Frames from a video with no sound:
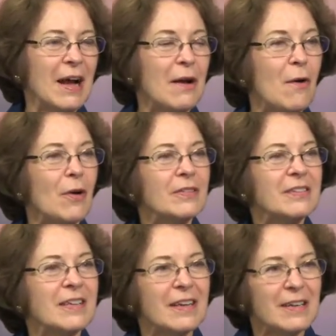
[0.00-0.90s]
On
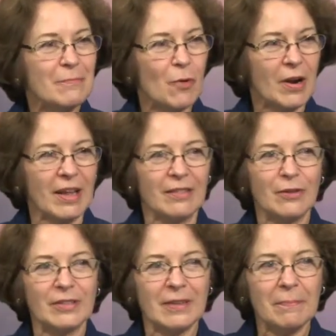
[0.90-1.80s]
Sunday morning,
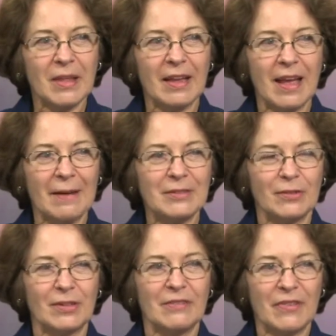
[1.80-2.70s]
there's something
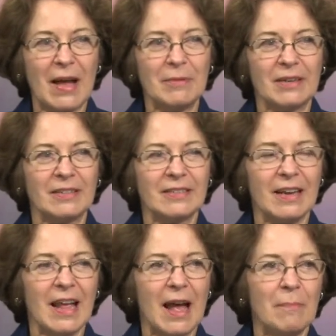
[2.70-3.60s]
absolutely fabulous
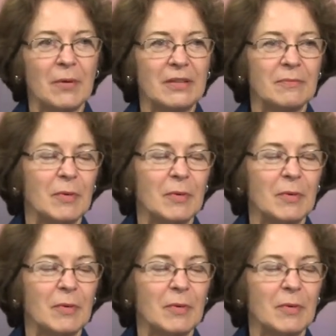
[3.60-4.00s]
that happens,